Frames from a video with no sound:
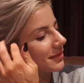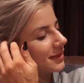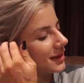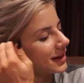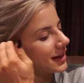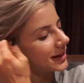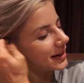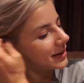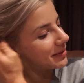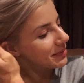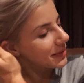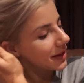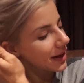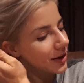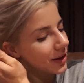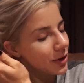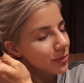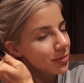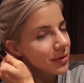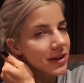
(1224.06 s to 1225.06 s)
yeah,
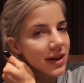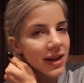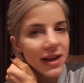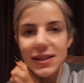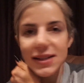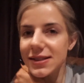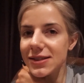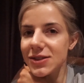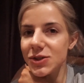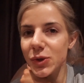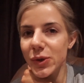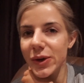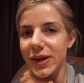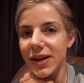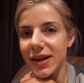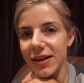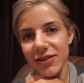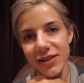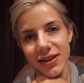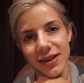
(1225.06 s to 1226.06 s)
I hope you guys
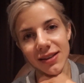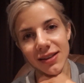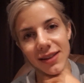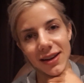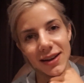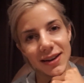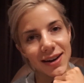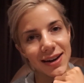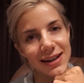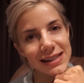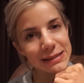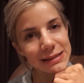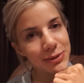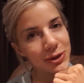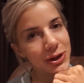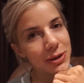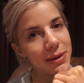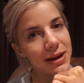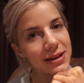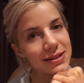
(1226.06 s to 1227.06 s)
enjoyed everything that I
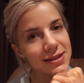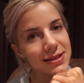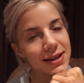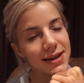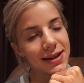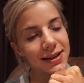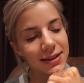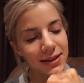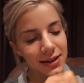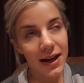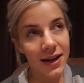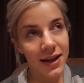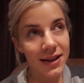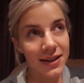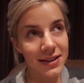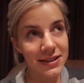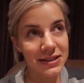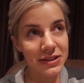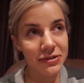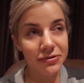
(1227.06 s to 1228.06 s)
spoke about today
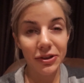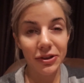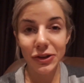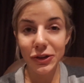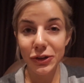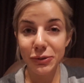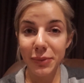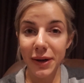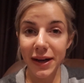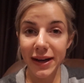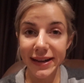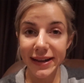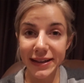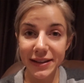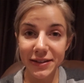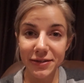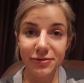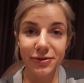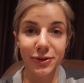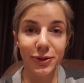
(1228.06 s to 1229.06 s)
and followed
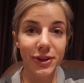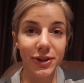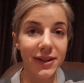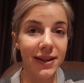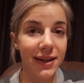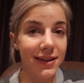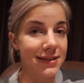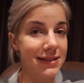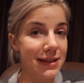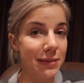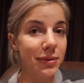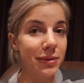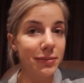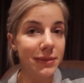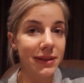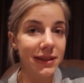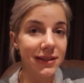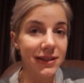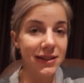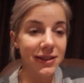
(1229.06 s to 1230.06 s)
my food and
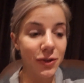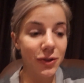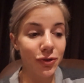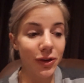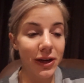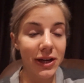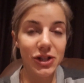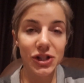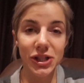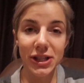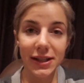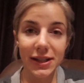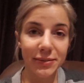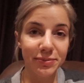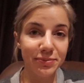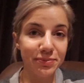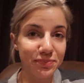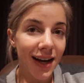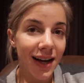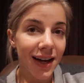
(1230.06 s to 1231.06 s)
supplement
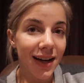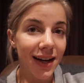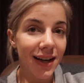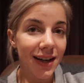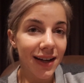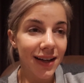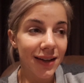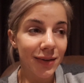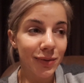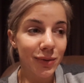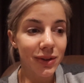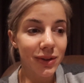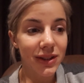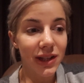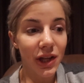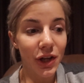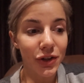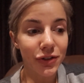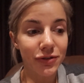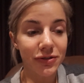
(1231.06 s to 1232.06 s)
regime. I
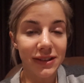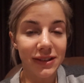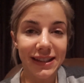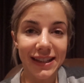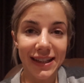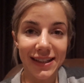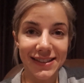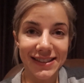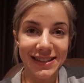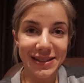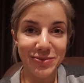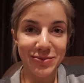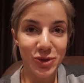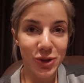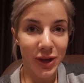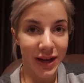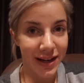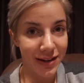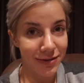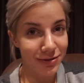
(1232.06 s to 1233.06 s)
will hopefully get some
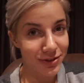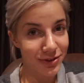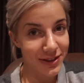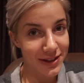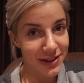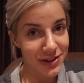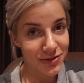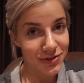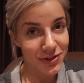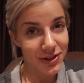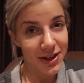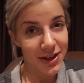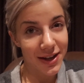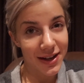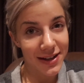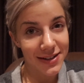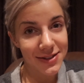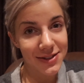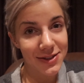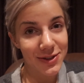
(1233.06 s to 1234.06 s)
training footage for you
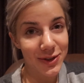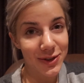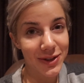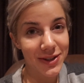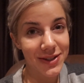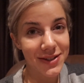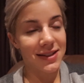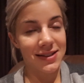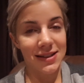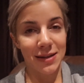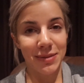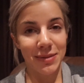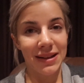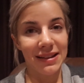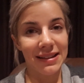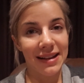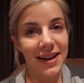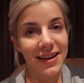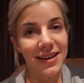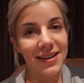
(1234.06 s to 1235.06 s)
guys soon. That's
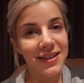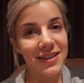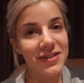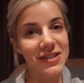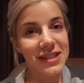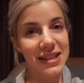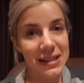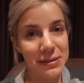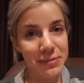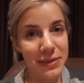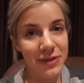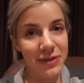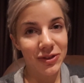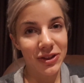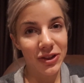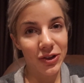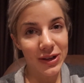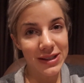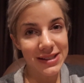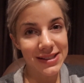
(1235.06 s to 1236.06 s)
something that obviously has been
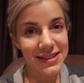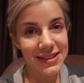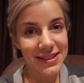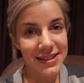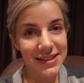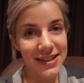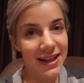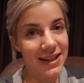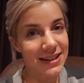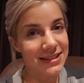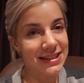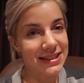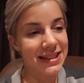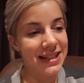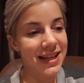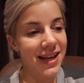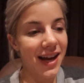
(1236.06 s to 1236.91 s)
requested, that